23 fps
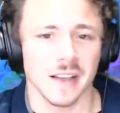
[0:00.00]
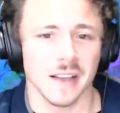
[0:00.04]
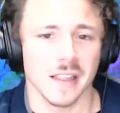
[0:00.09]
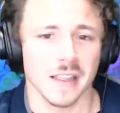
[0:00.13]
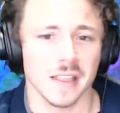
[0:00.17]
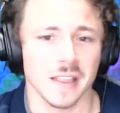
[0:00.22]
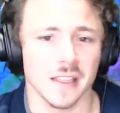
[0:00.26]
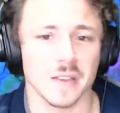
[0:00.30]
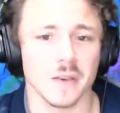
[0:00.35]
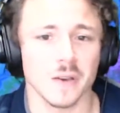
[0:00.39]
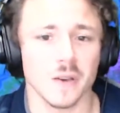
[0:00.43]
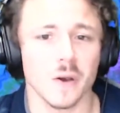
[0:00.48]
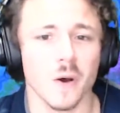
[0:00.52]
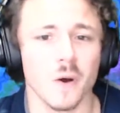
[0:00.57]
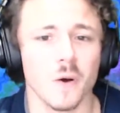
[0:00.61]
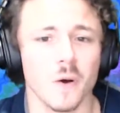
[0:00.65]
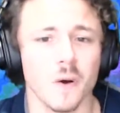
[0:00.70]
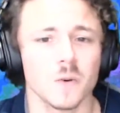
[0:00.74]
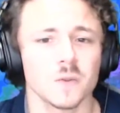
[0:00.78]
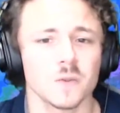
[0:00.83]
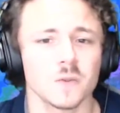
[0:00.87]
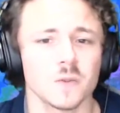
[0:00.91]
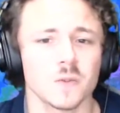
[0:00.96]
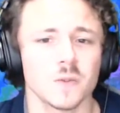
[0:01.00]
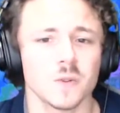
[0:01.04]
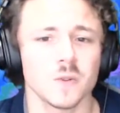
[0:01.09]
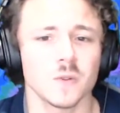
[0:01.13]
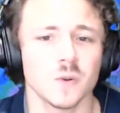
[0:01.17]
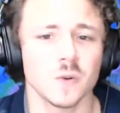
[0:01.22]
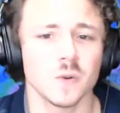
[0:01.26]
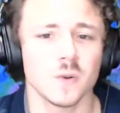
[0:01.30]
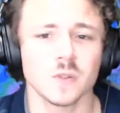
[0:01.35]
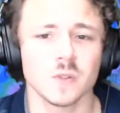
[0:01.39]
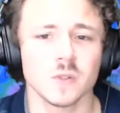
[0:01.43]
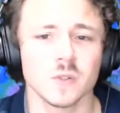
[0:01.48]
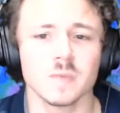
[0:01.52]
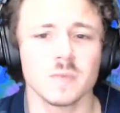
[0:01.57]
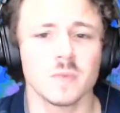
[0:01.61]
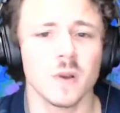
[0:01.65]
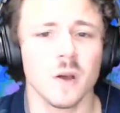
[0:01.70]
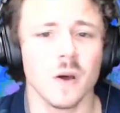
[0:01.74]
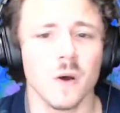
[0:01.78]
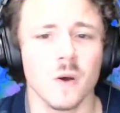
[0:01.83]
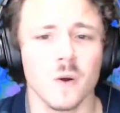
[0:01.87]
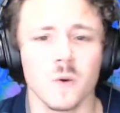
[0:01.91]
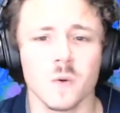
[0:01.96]
The old news is
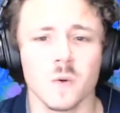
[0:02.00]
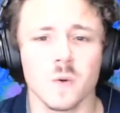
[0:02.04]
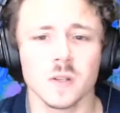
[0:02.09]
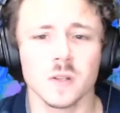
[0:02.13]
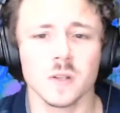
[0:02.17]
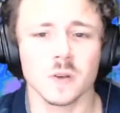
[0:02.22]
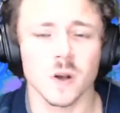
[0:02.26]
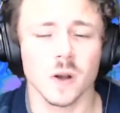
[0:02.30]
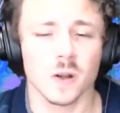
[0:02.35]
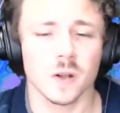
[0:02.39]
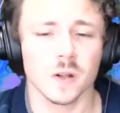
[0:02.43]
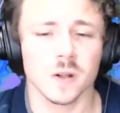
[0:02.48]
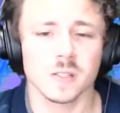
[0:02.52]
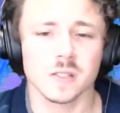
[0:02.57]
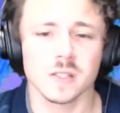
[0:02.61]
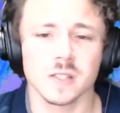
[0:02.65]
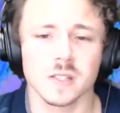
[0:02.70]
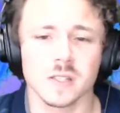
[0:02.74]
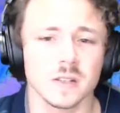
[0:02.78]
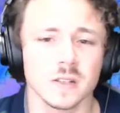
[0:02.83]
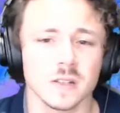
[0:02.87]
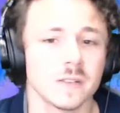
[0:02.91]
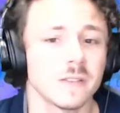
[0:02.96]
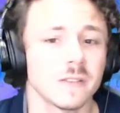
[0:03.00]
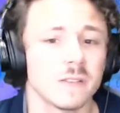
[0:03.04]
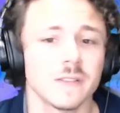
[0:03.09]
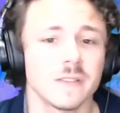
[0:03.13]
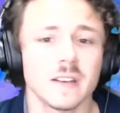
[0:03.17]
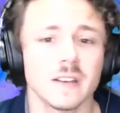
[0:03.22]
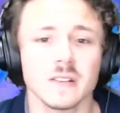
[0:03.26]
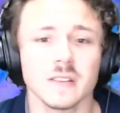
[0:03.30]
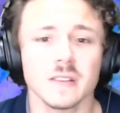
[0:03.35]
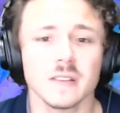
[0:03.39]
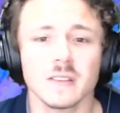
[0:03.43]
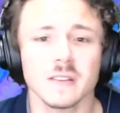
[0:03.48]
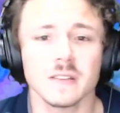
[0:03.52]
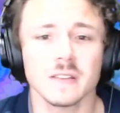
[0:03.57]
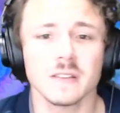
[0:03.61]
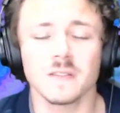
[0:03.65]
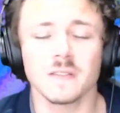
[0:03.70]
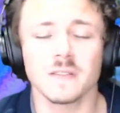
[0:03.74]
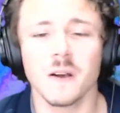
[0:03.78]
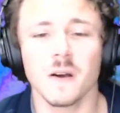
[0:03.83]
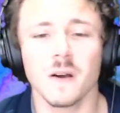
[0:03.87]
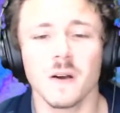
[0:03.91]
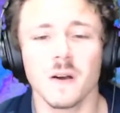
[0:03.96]
blowing across the filthy
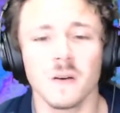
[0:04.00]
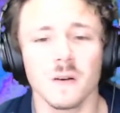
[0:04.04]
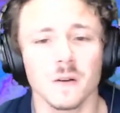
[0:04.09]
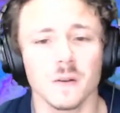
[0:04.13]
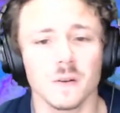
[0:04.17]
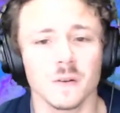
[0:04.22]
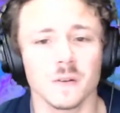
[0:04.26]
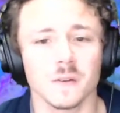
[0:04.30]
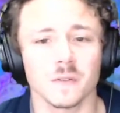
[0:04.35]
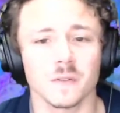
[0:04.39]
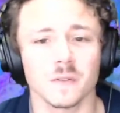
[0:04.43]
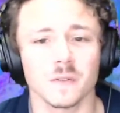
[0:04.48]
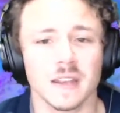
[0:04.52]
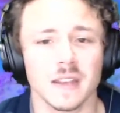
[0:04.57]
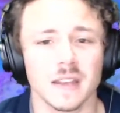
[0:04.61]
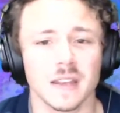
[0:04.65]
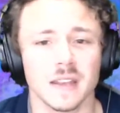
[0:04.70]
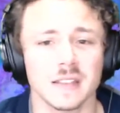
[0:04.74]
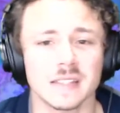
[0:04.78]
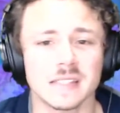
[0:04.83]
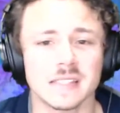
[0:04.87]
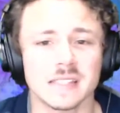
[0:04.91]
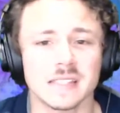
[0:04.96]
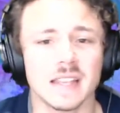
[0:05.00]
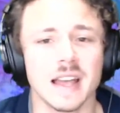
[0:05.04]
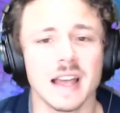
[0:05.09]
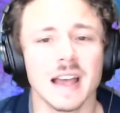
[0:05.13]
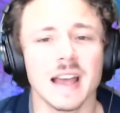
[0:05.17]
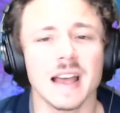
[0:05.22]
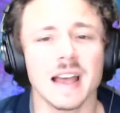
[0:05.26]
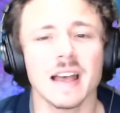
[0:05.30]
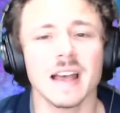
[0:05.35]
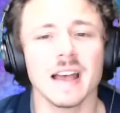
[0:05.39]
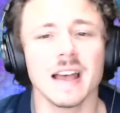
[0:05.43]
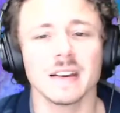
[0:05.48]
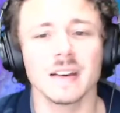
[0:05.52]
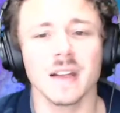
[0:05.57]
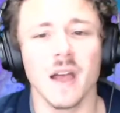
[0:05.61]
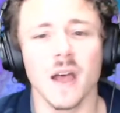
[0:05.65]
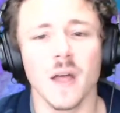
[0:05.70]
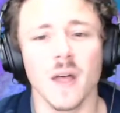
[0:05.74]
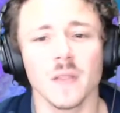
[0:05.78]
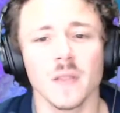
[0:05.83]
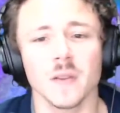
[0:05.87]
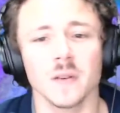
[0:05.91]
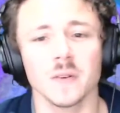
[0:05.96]
floor, and the sign
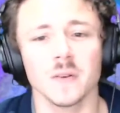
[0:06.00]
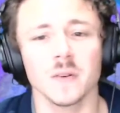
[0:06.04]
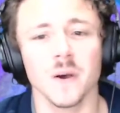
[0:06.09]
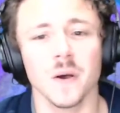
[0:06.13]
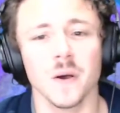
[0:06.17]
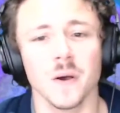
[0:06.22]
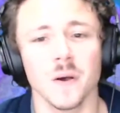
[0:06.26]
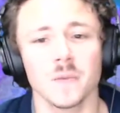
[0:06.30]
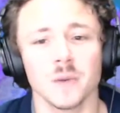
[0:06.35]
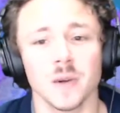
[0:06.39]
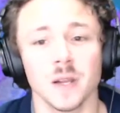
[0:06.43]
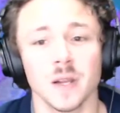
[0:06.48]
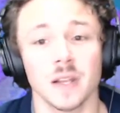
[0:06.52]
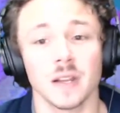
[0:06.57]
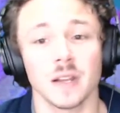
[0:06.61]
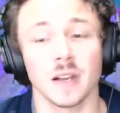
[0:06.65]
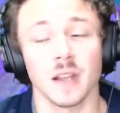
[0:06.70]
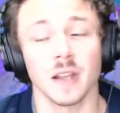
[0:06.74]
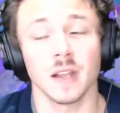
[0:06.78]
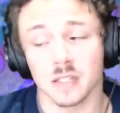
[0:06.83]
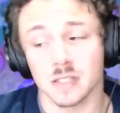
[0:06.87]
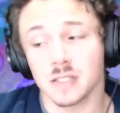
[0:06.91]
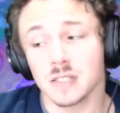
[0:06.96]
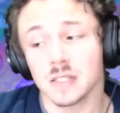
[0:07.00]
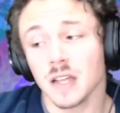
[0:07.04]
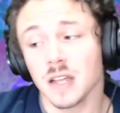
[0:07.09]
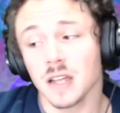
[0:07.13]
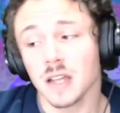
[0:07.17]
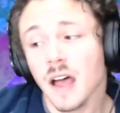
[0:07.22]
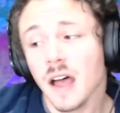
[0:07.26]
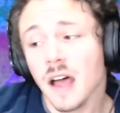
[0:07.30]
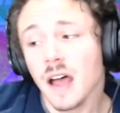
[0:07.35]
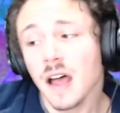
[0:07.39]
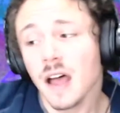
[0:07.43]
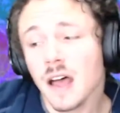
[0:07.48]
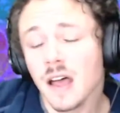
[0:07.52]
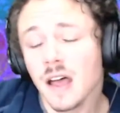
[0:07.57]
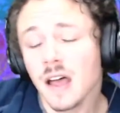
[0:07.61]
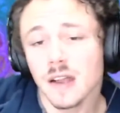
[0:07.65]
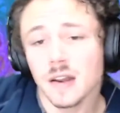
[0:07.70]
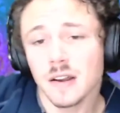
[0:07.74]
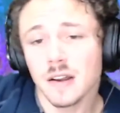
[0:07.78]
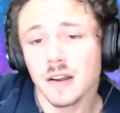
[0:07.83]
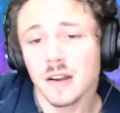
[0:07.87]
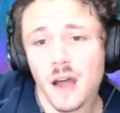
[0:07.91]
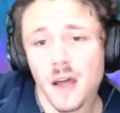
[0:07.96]
on the door read, sign
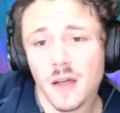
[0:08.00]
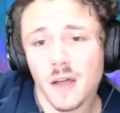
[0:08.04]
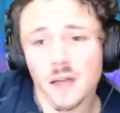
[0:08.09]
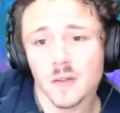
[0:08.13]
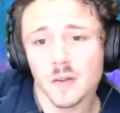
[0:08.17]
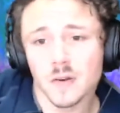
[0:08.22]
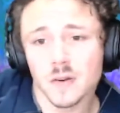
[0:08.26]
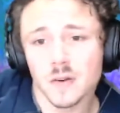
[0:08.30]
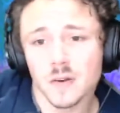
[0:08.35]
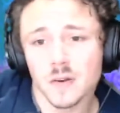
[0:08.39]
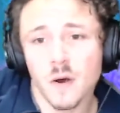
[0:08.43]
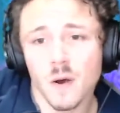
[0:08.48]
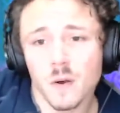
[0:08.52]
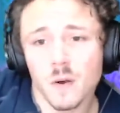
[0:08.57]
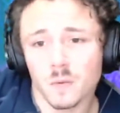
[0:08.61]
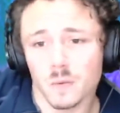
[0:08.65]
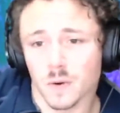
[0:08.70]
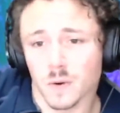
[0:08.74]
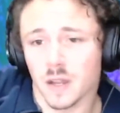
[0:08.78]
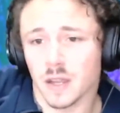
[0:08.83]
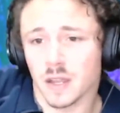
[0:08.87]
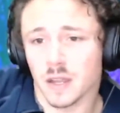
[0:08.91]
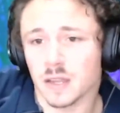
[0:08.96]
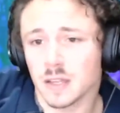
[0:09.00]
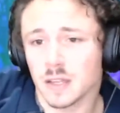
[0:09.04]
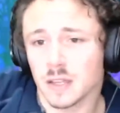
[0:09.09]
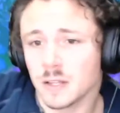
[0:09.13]
on the door read,